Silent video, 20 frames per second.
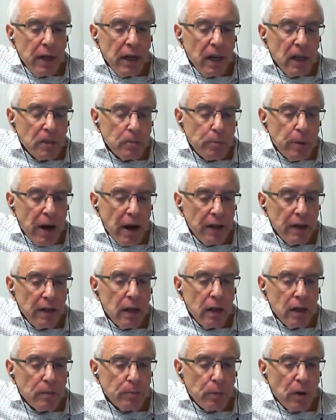It's
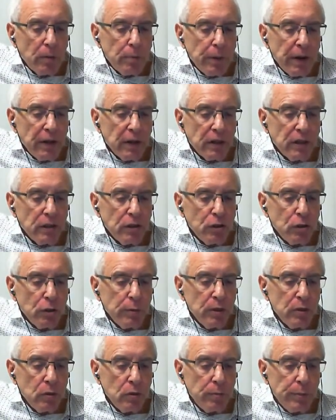brought by the
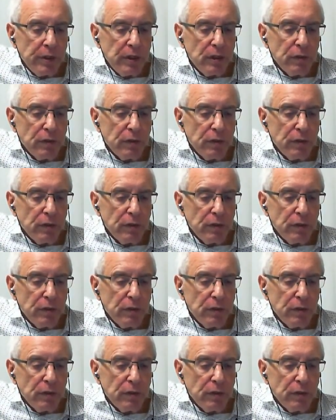consumers who have been